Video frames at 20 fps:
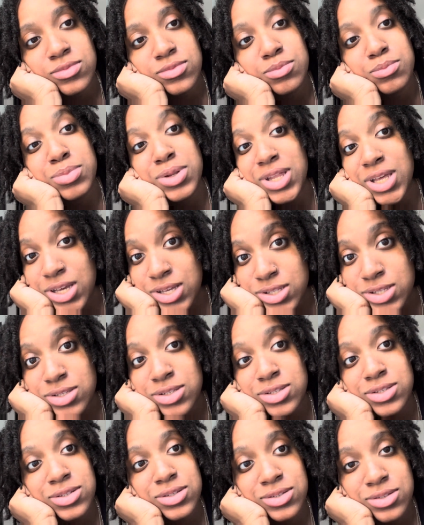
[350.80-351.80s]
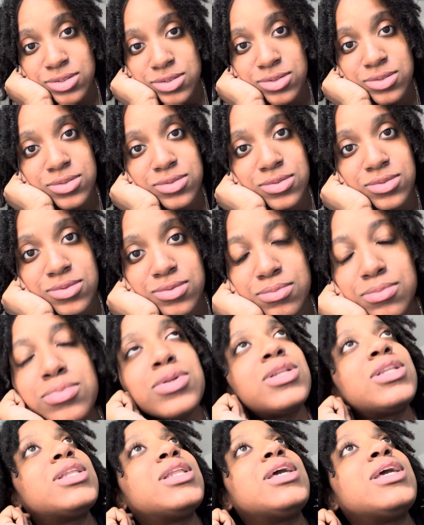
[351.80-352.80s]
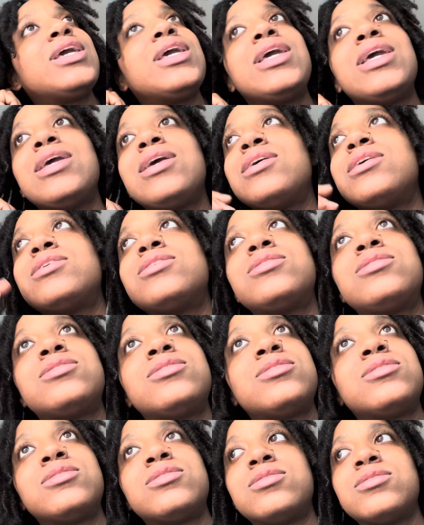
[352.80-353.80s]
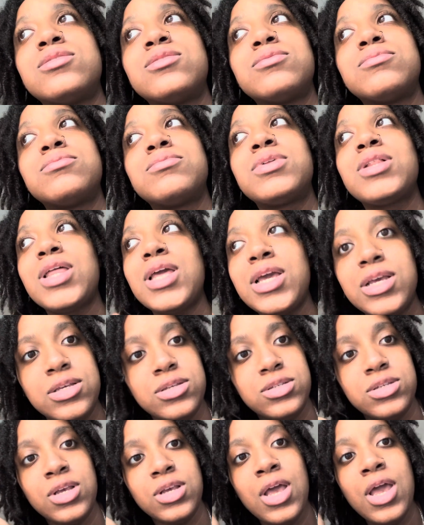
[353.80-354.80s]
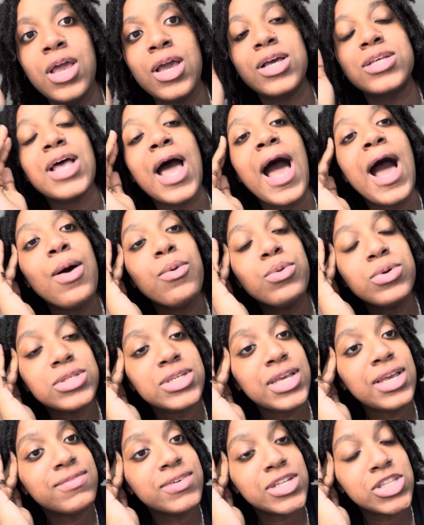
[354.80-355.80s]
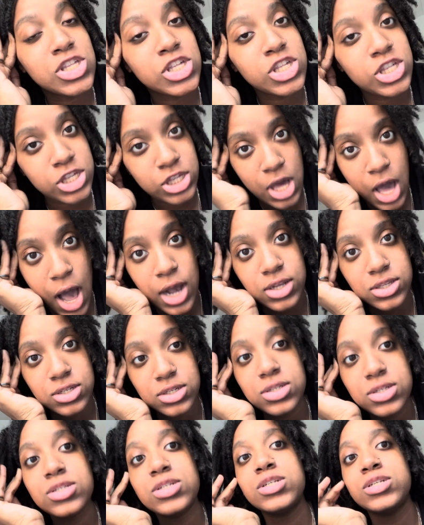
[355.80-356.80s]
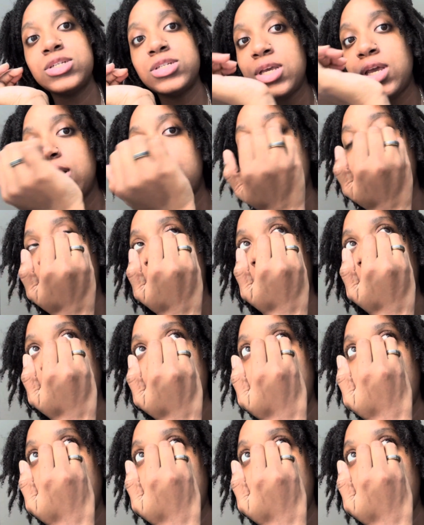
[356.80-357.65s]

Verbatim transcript: Please, please please. Because I was even shocked to see that